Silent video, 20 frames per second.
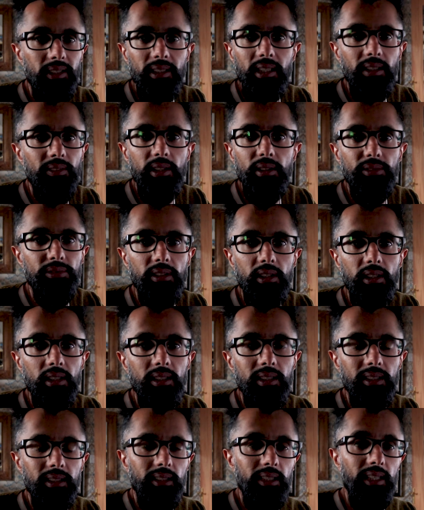I didn't get very
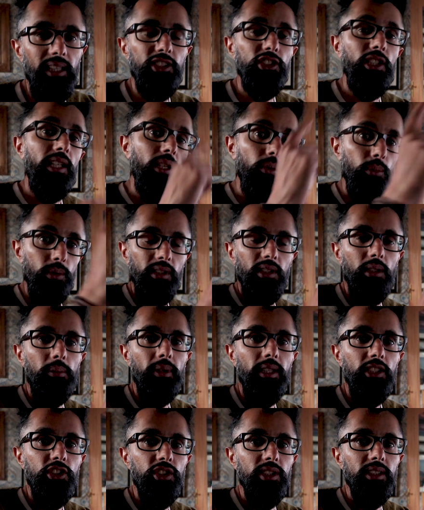far. It actually hit one of the
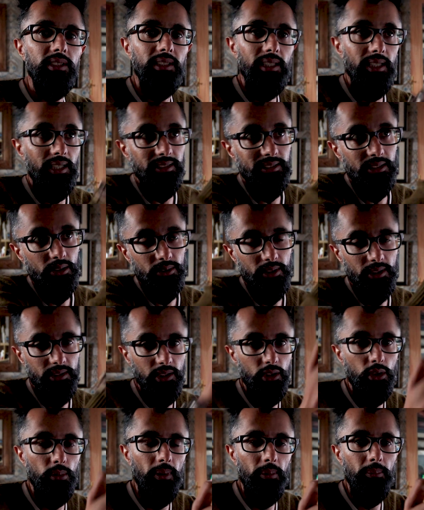branches as I was
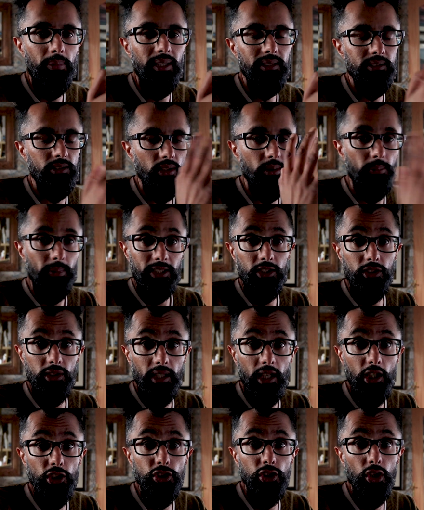actually coming back, so I managed to get a